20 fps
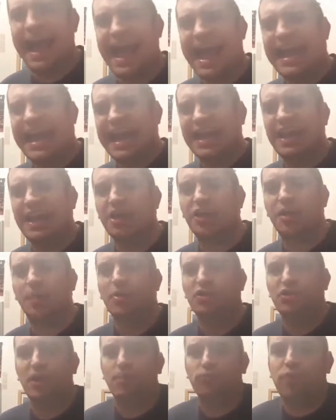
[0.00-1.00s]
NXT
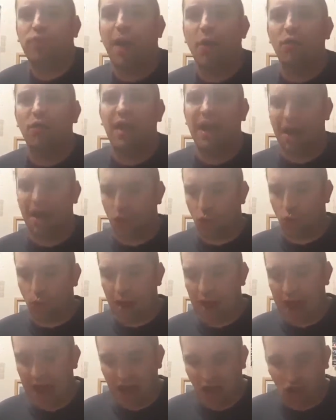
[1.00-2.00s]
Championship round his
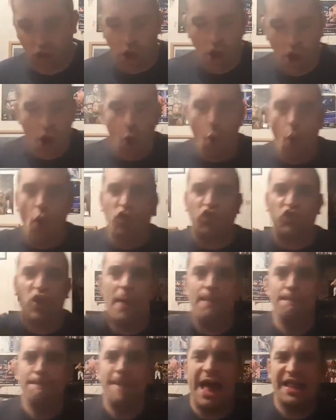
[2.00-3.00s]
waist was
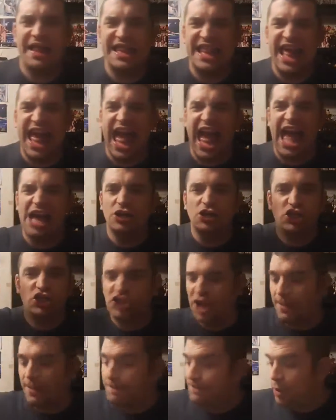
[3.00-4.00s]
Tommaso
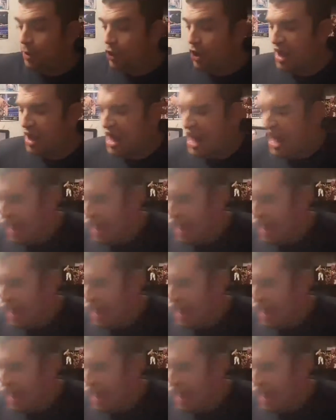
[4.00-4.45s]
Ciampa.